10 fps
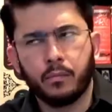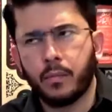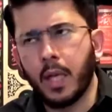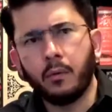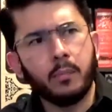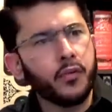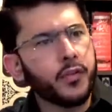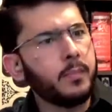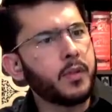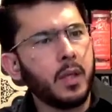they were
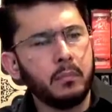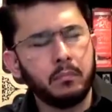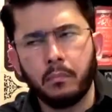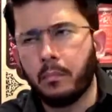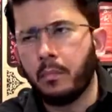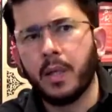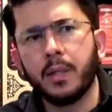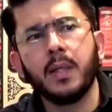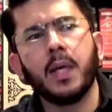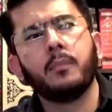Muslims in
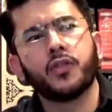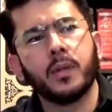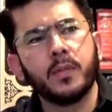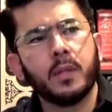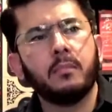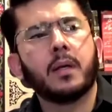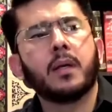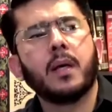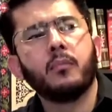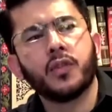Medina, Muslims in
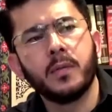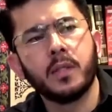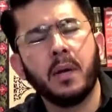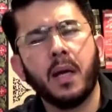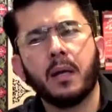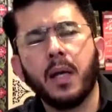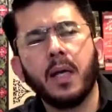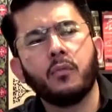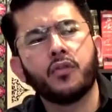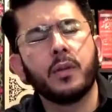Mecca, Muslims in Bahrain,
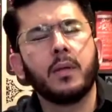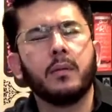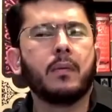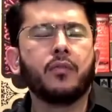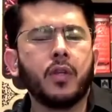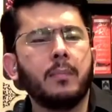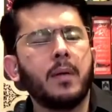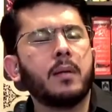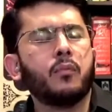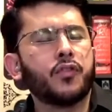Muslims in
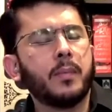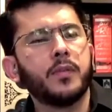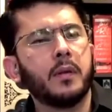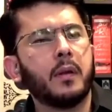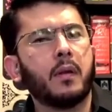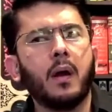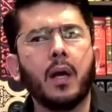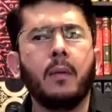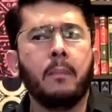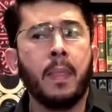Yemen, Muslims in
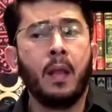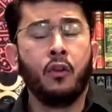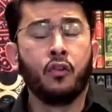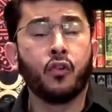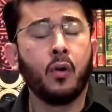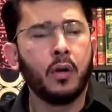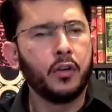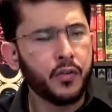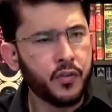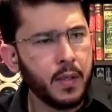Iraq. So
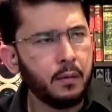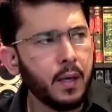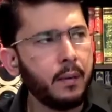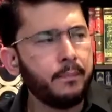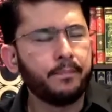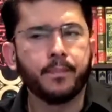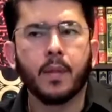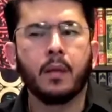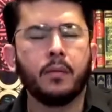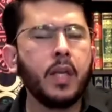Syria,
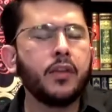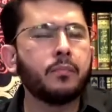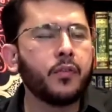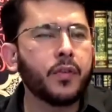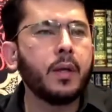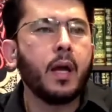these Muslims,